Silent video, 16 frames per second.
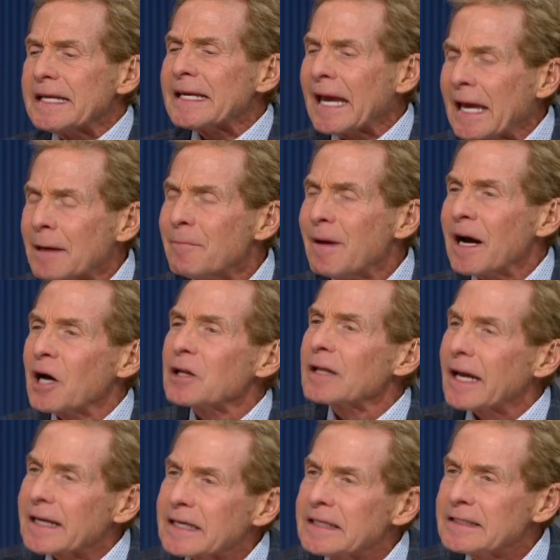came out
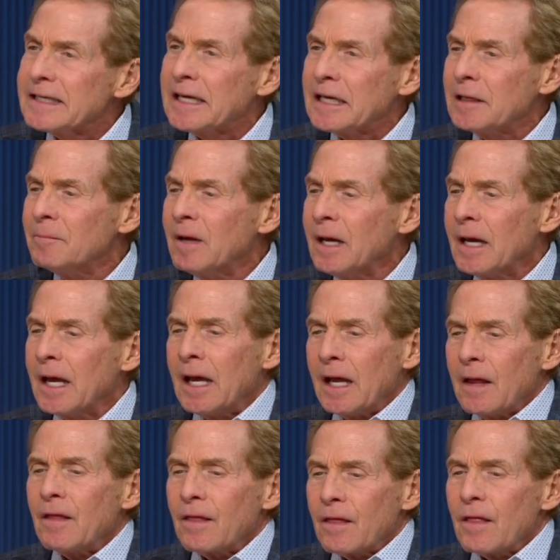like a team
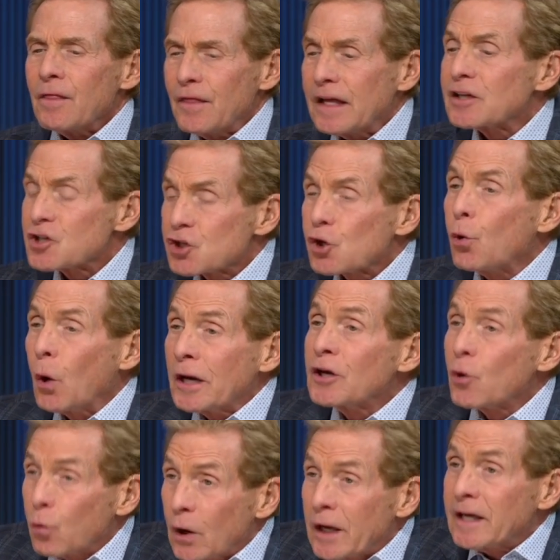that is going
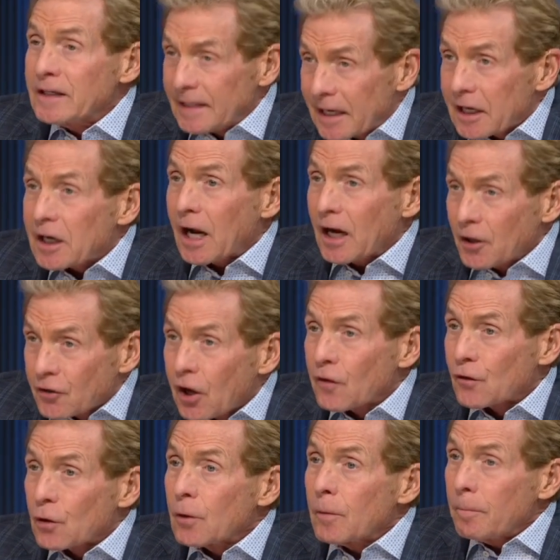to win yet
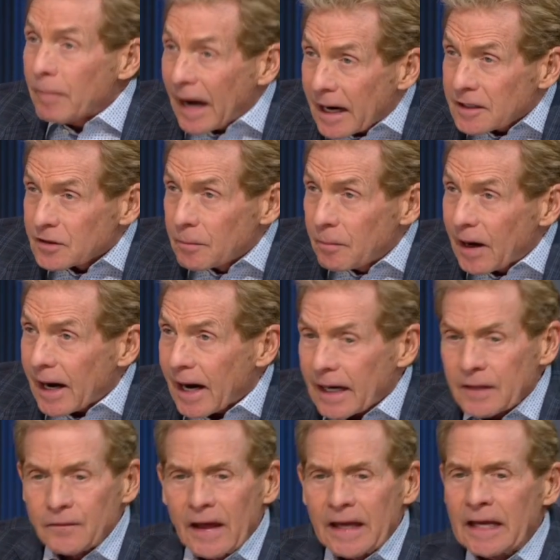another
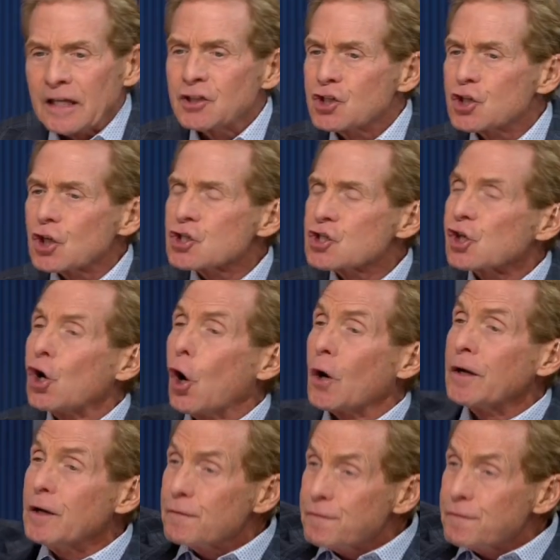back-to-back. They had just gone to